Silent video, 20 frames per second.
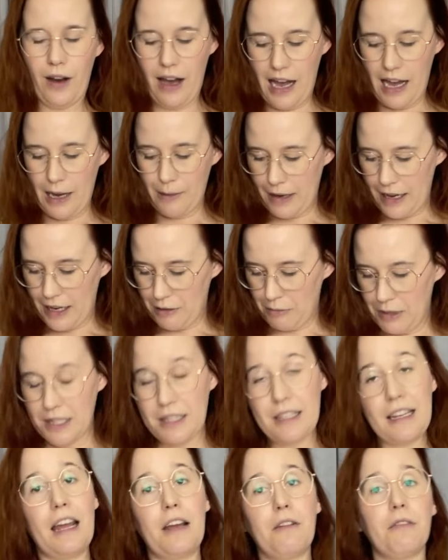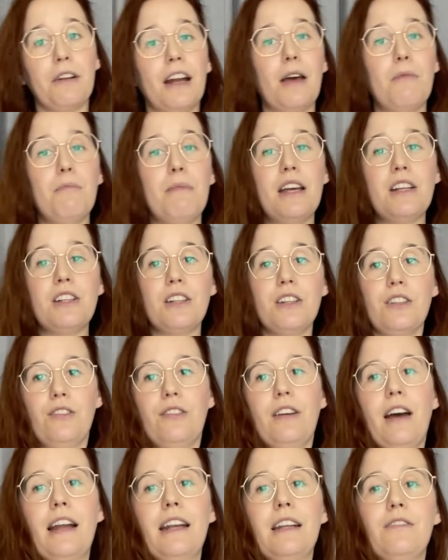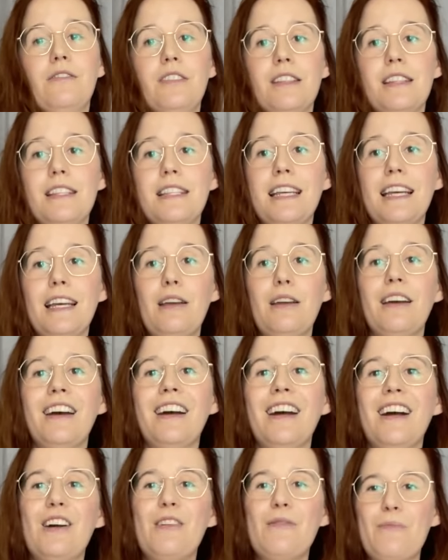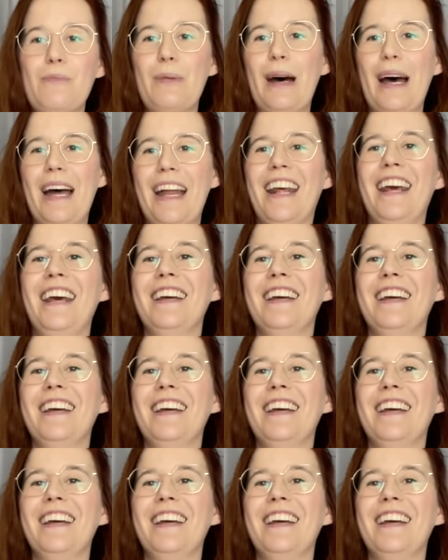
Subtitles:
I made a mistake when I measured, you can't even see, but